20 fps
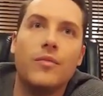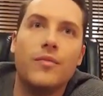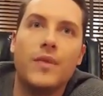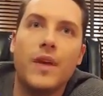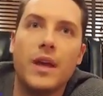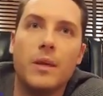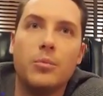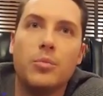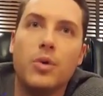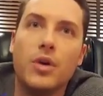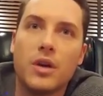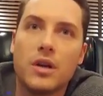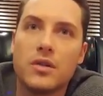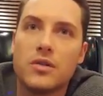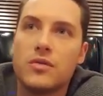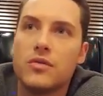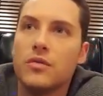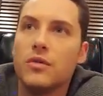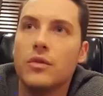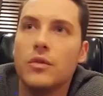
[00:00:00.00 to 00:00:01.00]
they put
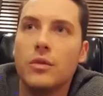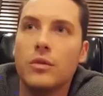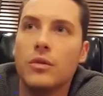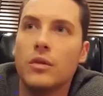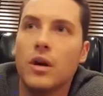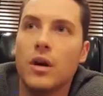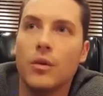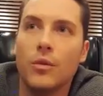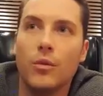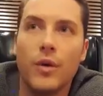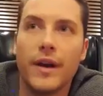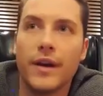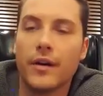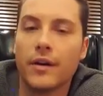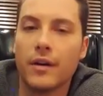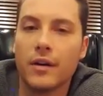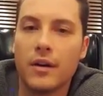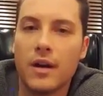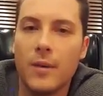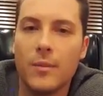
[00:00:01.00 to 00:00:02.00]
us through a
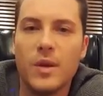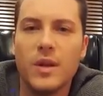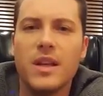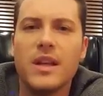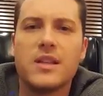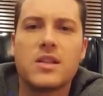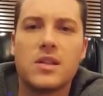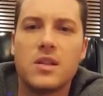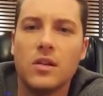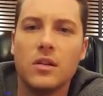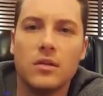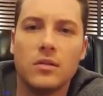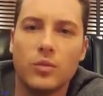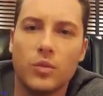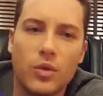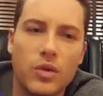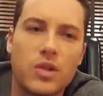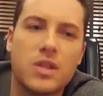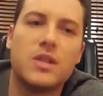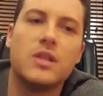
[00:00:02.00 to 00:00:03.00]
ringer. I mean,
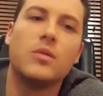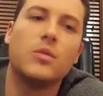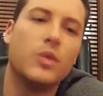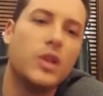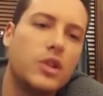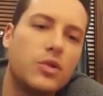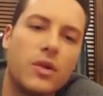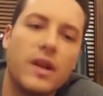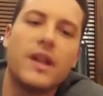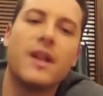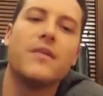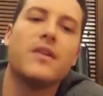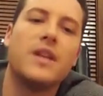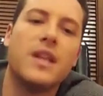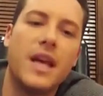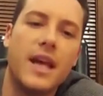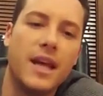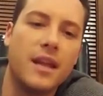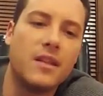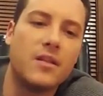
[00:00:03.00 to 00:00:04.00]
we train every
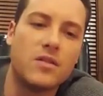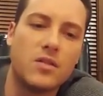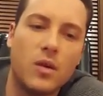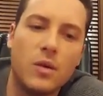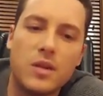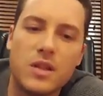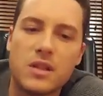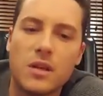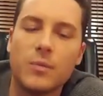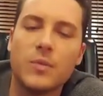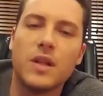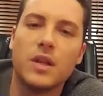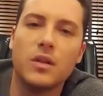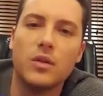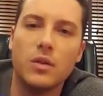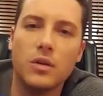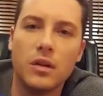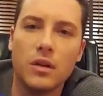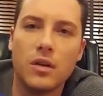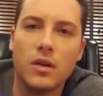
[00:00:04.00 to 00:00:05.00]
day. There's always something
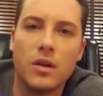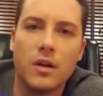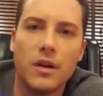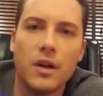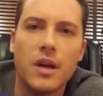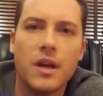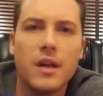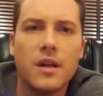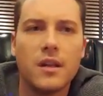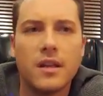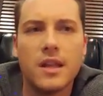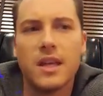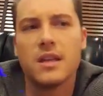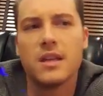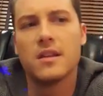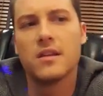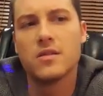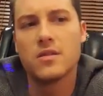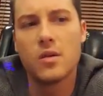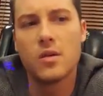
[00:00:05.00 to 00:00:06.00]
new to learn.
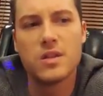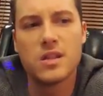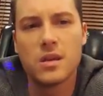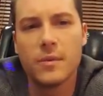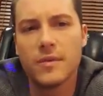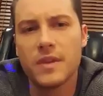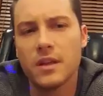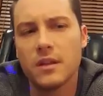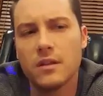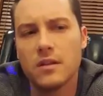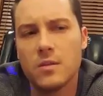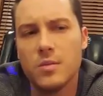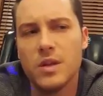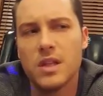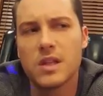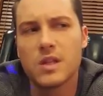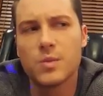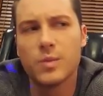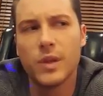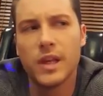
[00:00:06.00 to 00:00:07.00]
There's always something to be
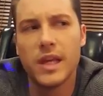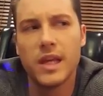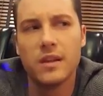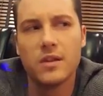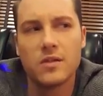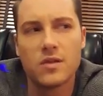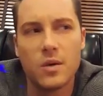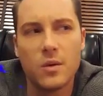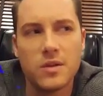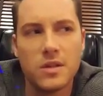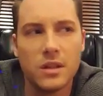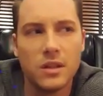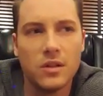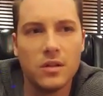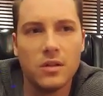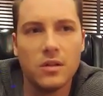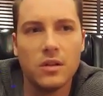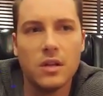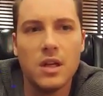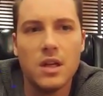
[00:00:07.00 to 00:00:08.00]
explained. There's always a
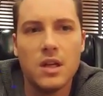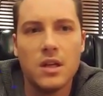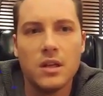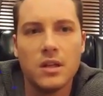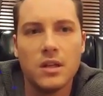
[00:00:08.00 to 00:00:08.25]
little,